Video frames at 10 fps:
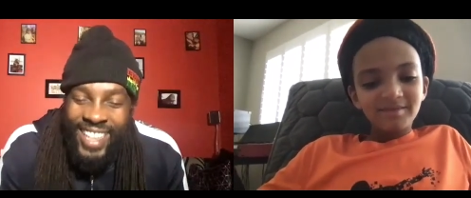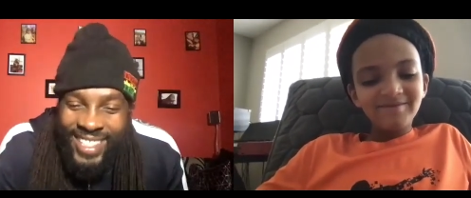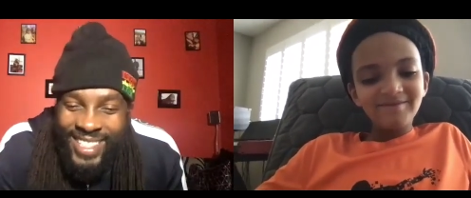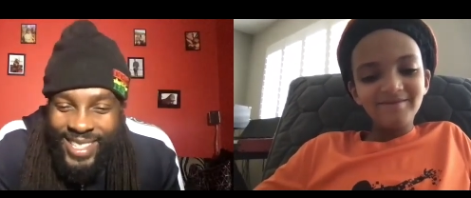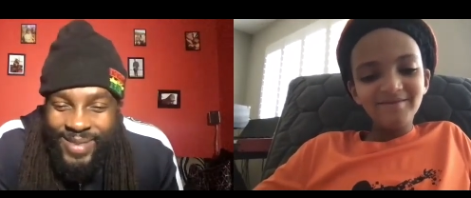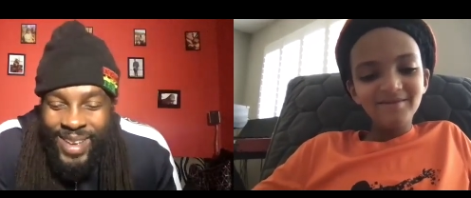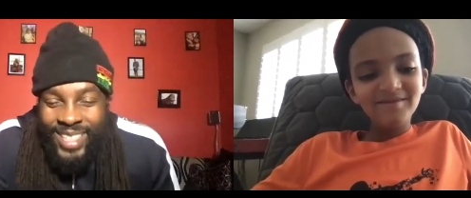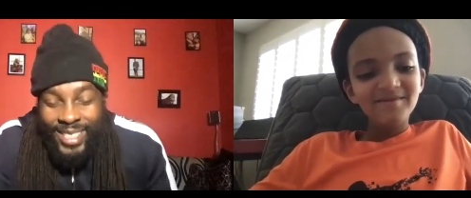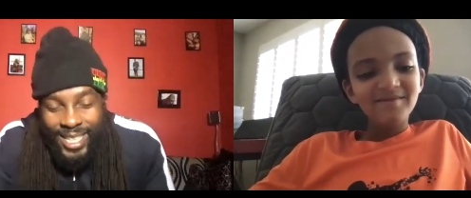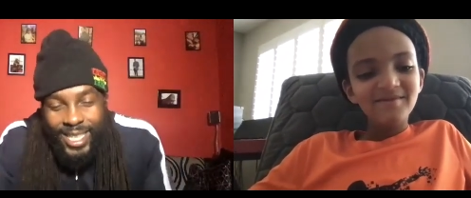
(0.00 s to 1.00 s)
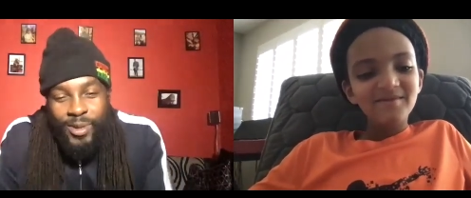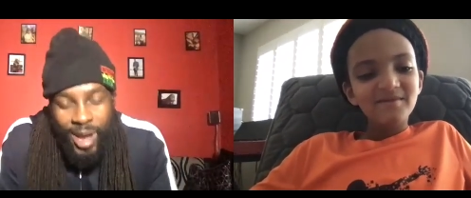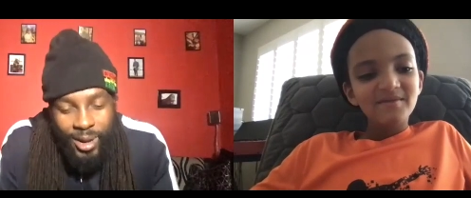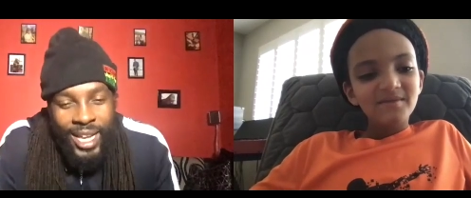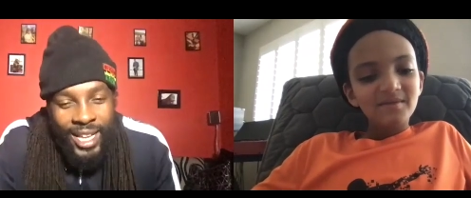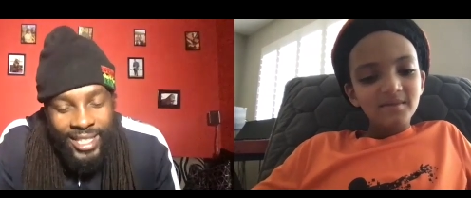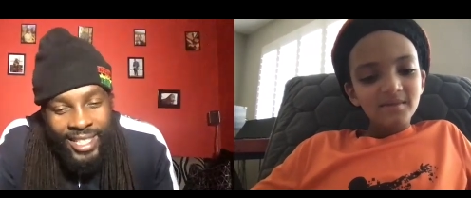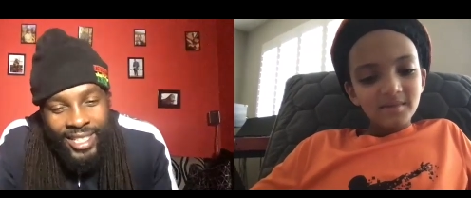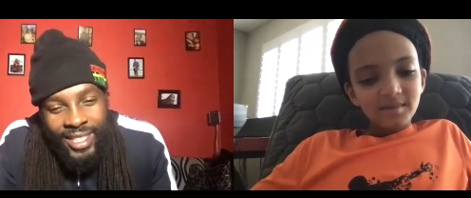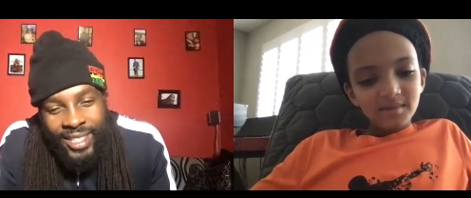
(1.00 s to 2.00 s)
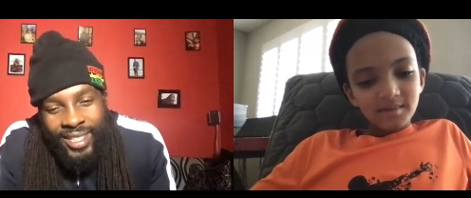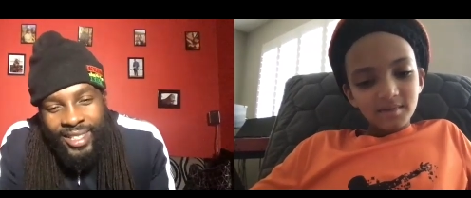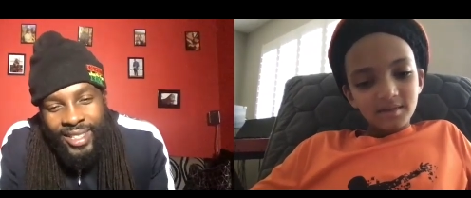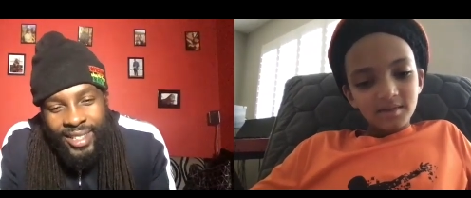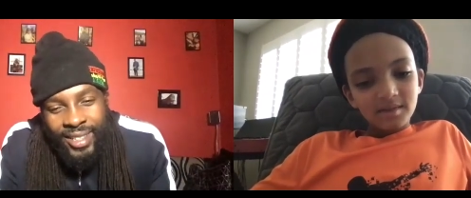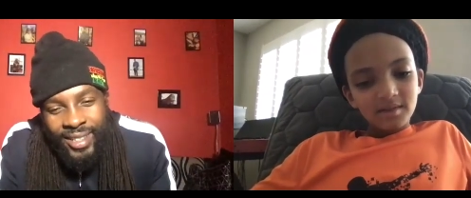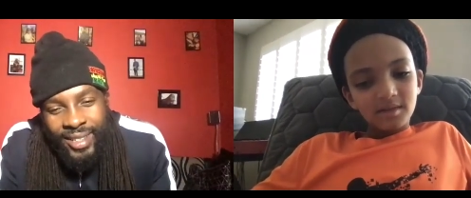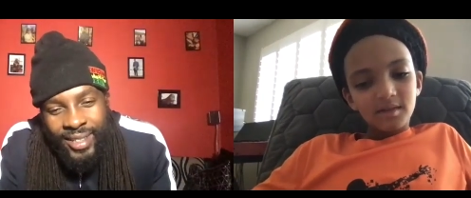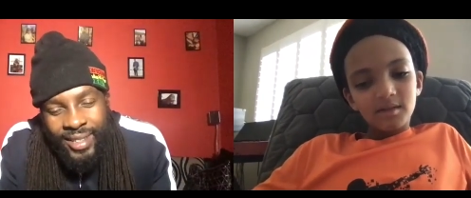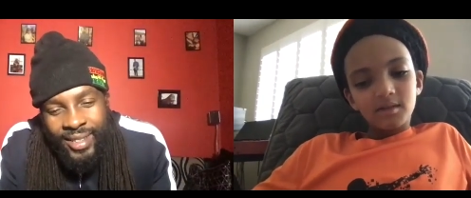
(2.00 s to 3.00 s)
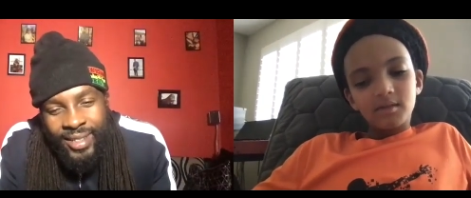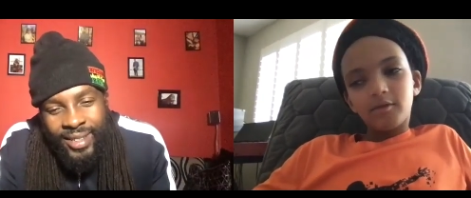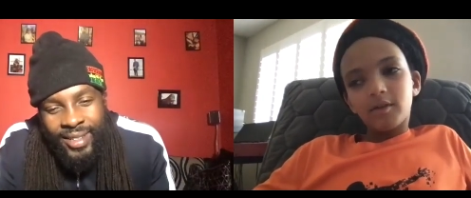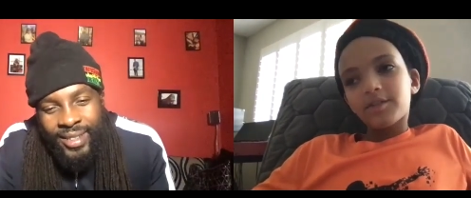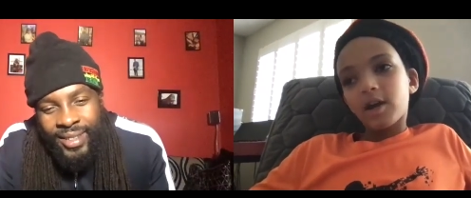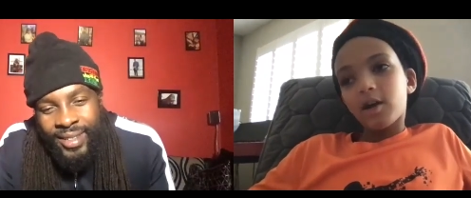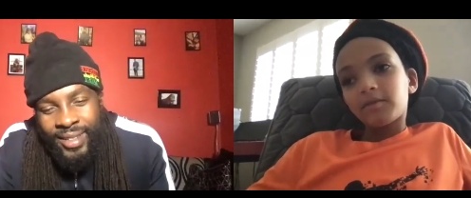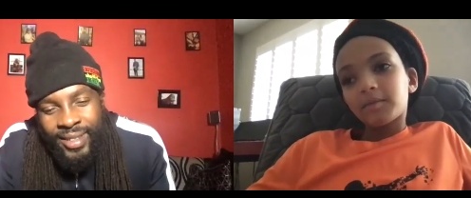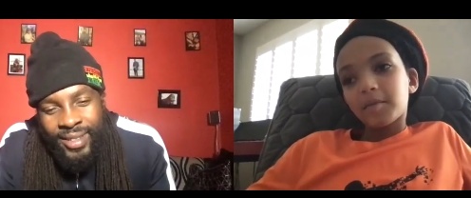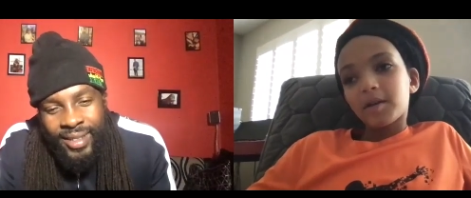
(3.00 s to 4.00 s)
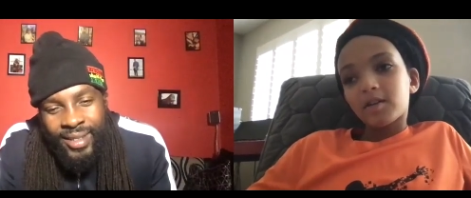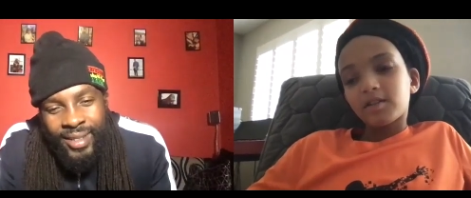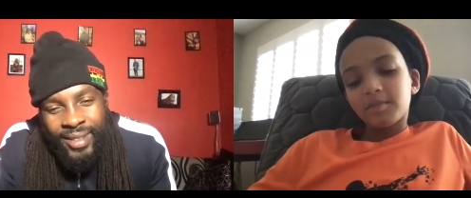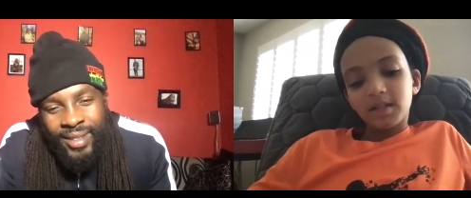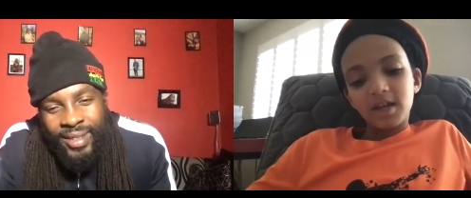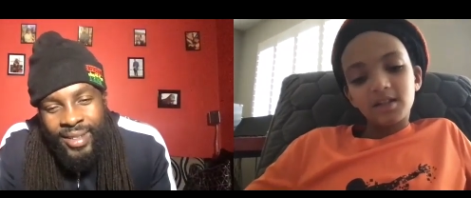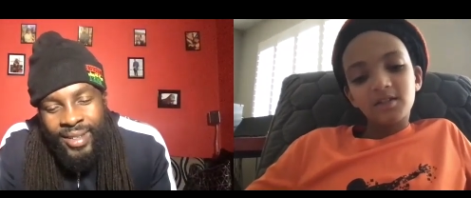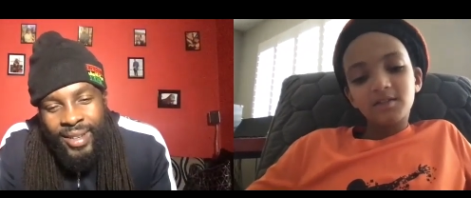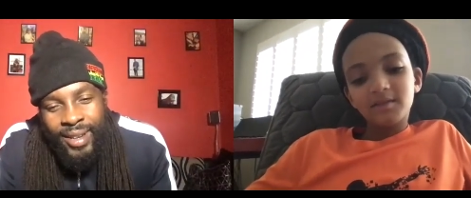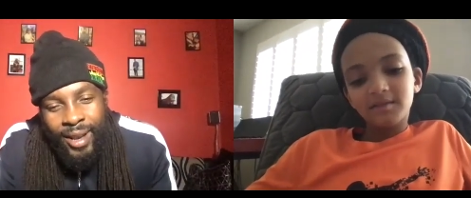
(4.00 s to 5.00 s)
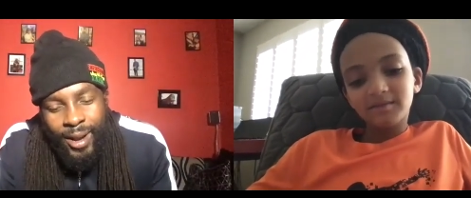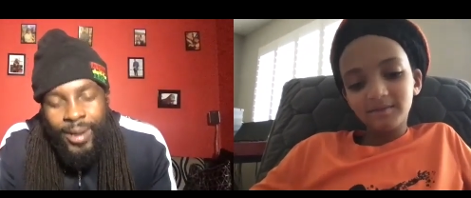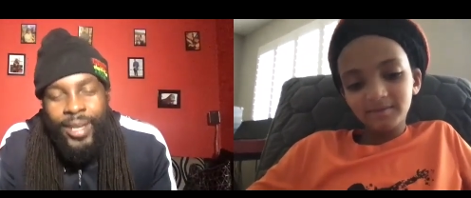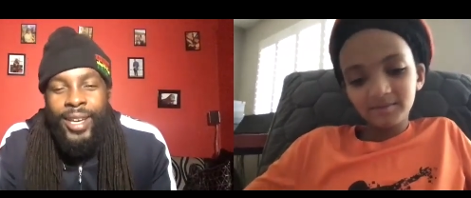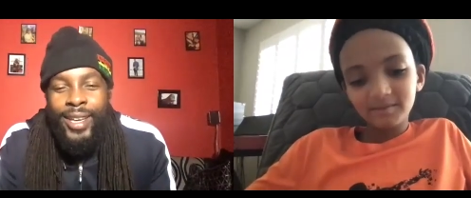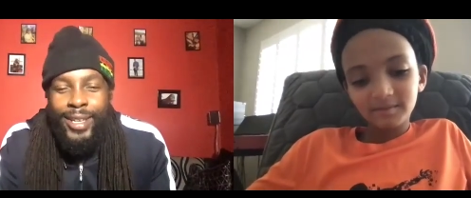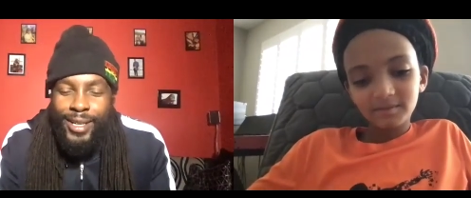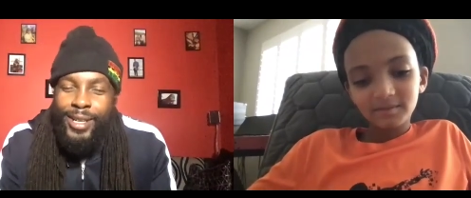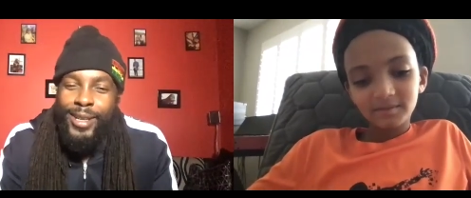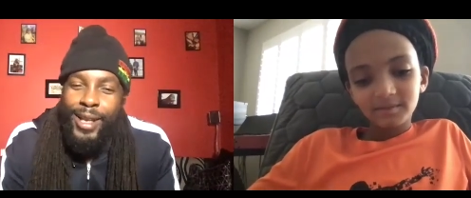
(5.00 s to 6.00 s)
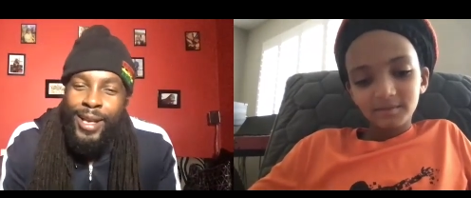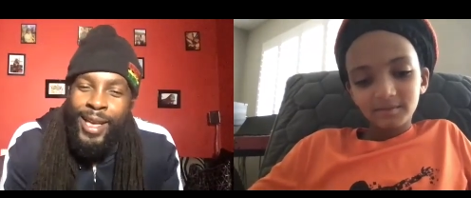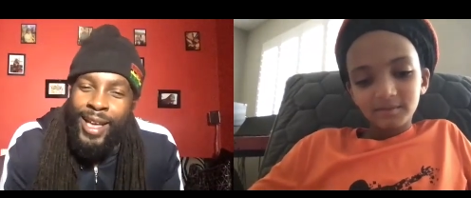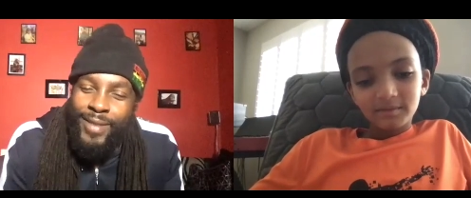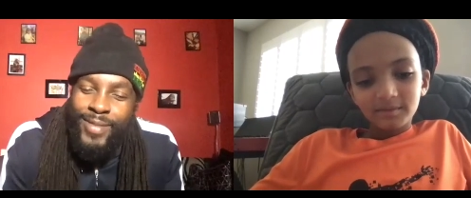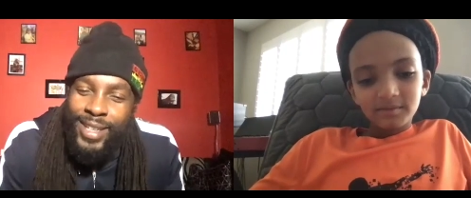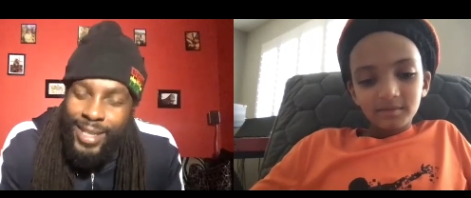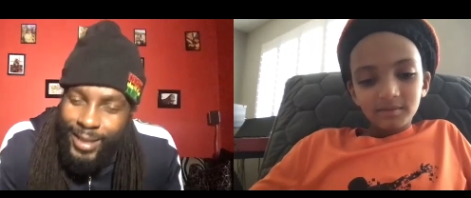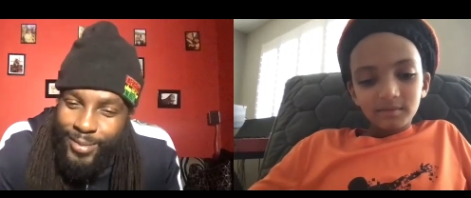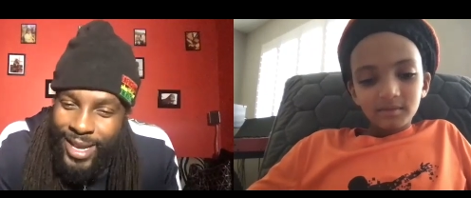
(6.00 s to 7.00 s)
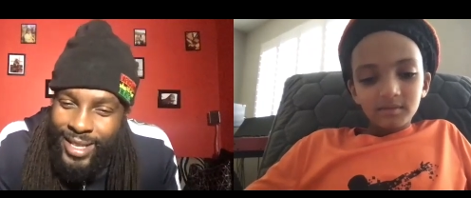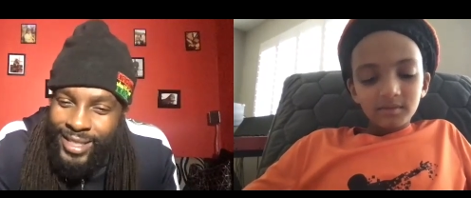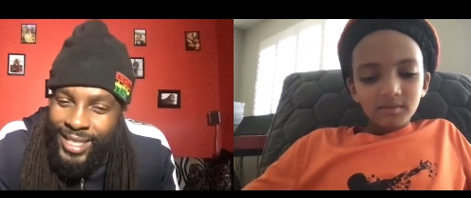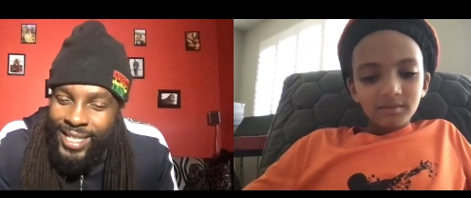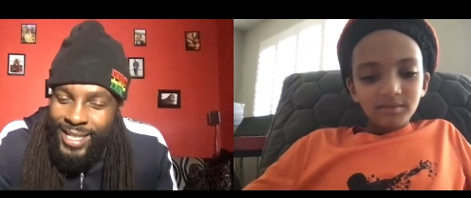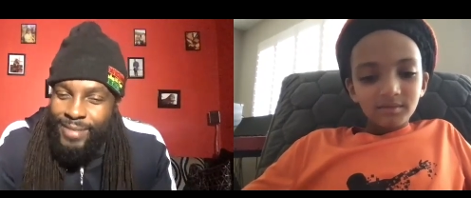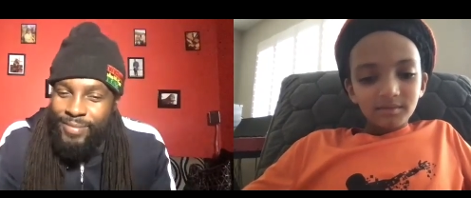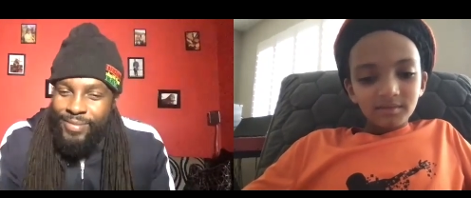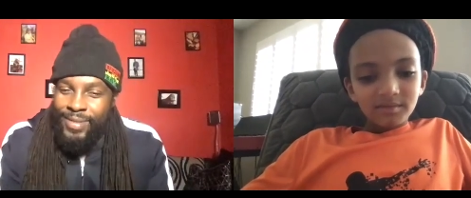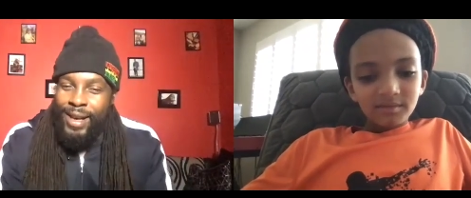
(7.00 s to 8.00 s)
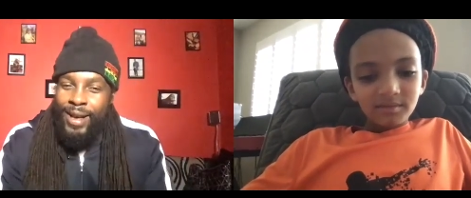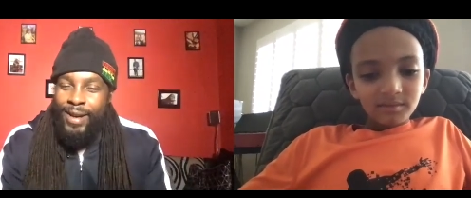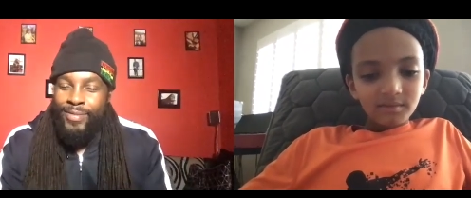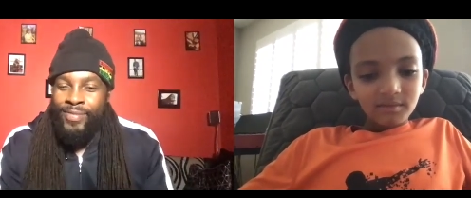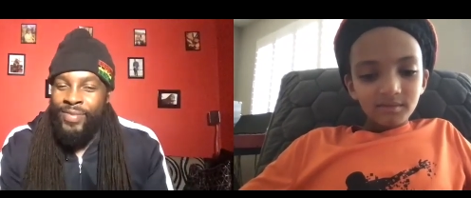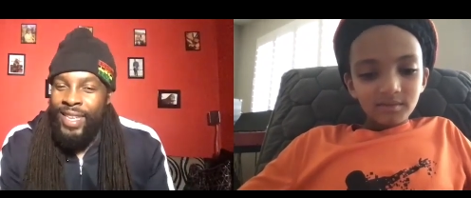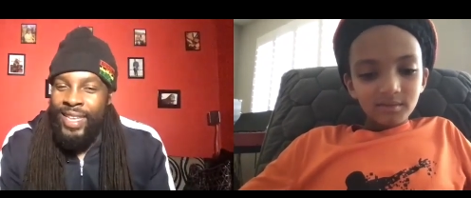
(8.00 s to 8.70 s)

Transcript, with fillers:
Speaker 1: that is amazing. Did you write that?
Speaker 2: With help from my parents, but yes.
Speaker 1: Okay, good. I mean, that's amazing. Um,